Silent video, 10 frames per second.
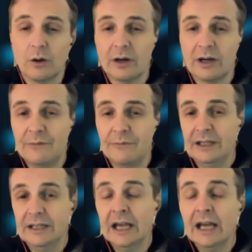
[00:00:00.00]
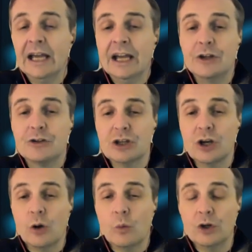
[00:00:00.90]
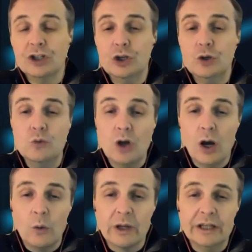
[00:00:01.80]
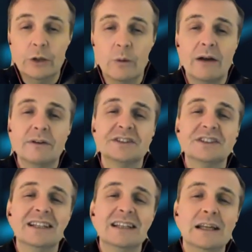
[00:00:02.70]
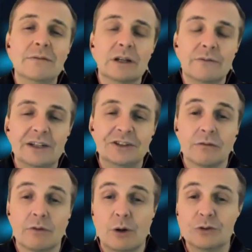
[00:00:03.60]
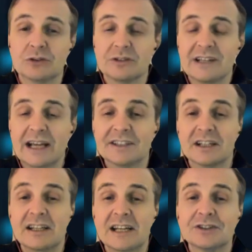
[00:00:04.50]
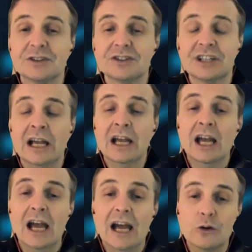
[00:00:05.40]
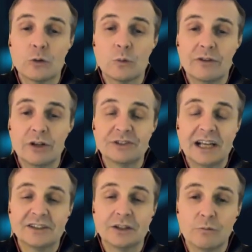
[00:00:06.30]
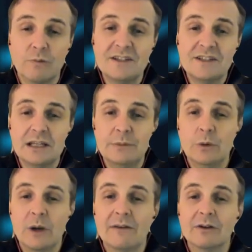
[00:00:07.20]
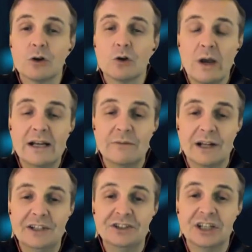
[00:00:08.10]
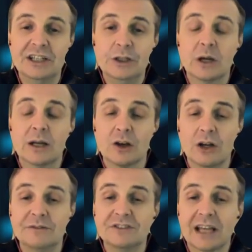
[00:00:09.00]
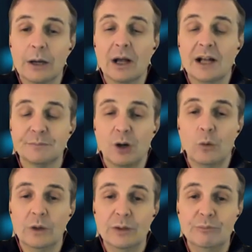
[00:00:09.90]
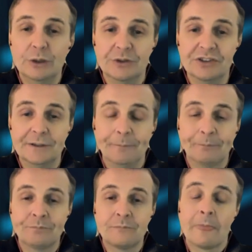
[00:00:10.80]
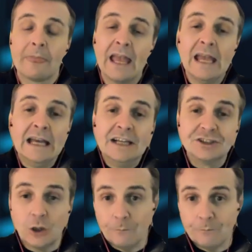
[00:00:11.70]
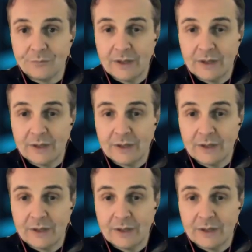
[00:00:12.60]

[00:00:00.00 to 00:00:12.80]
or an FV301, you know that you have a significant advantage over most of their tanks. And unless there's another one of those tanks on the red team, you have a great advantage and you can kind of scout and spot with impunity. So